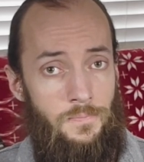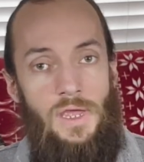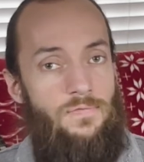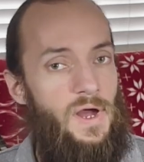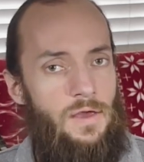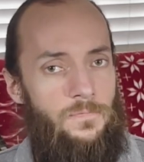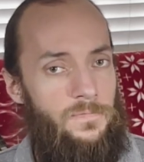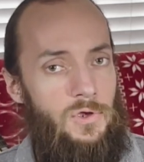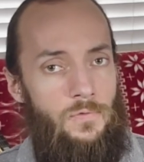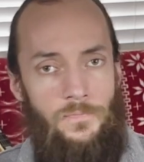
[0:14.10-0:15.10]
They've got a
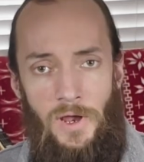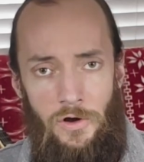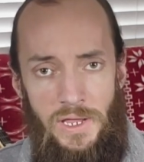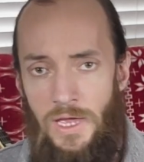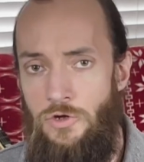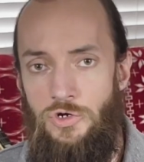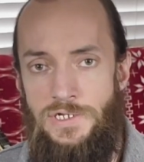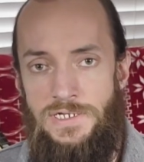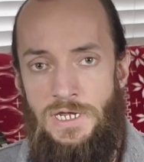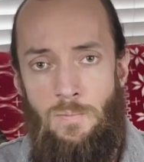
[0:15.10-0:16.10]
few very
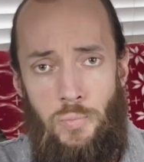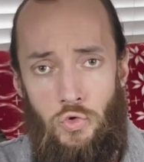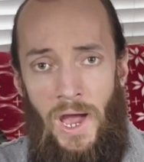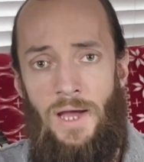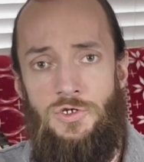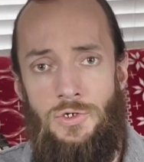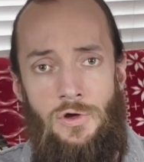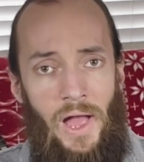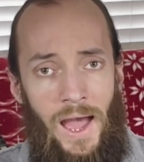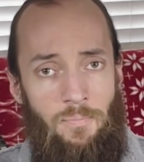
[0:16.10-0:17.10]
interesting
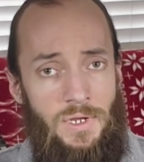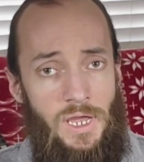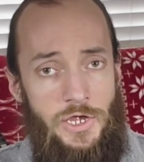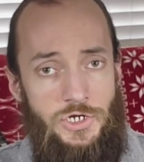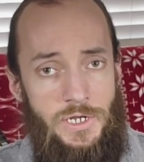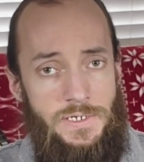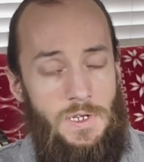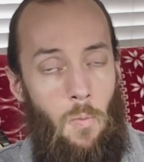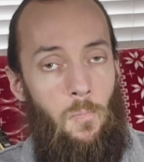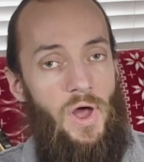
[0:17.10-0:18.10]
practical applications,
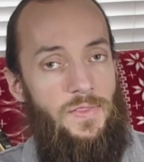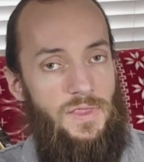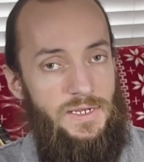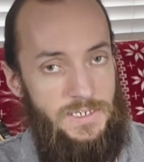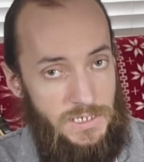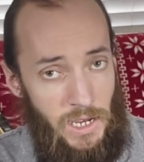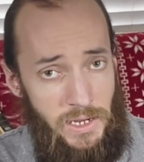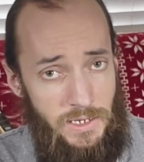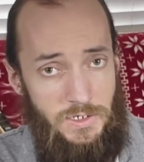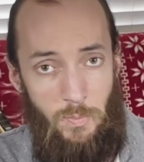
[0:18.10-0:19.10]
but the
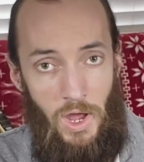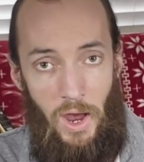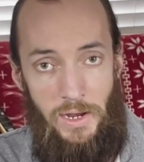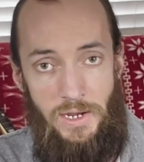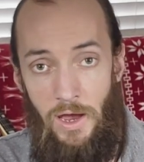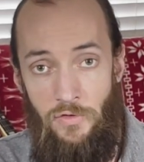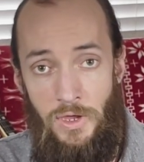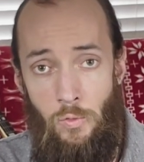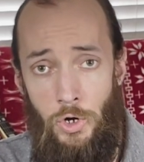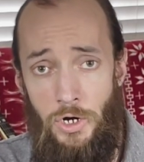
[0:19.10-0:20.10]
science behind how
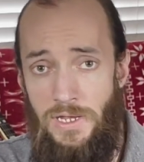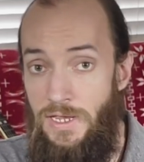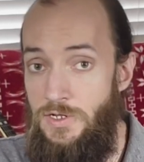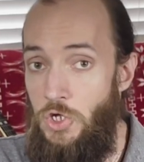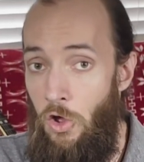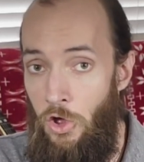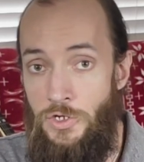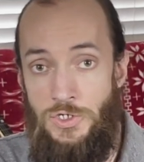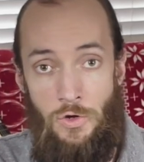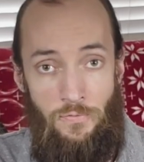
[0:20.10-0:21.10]
they work is
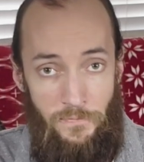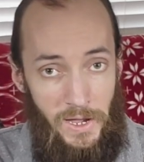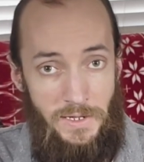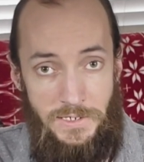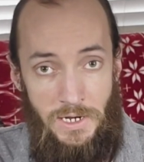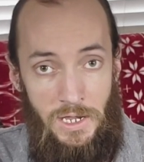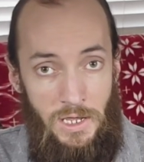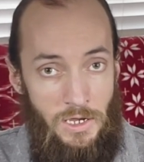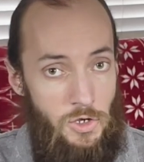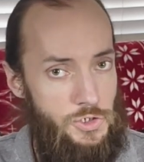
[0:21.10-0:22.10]
also
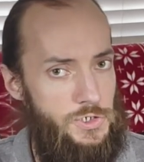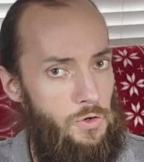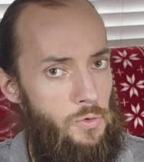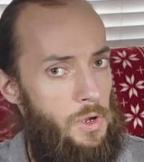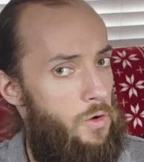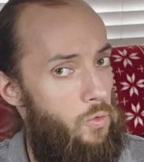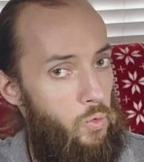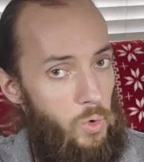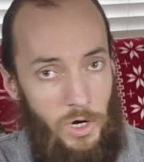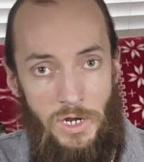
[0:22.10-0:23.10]
fascinating, so
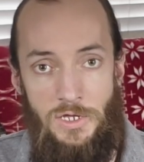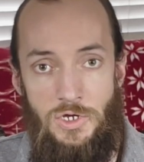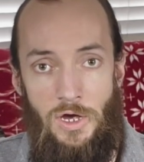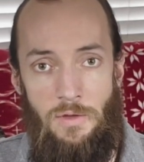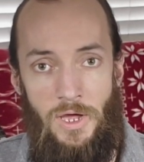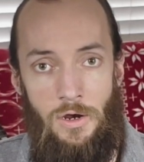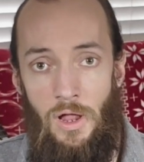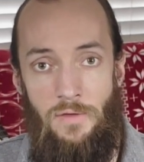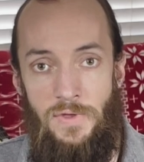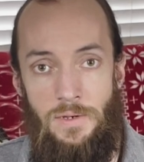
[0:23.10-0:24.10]
we're gonna talk about
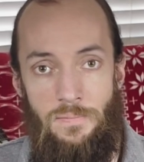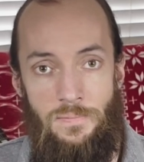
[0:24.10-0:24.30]
all of it.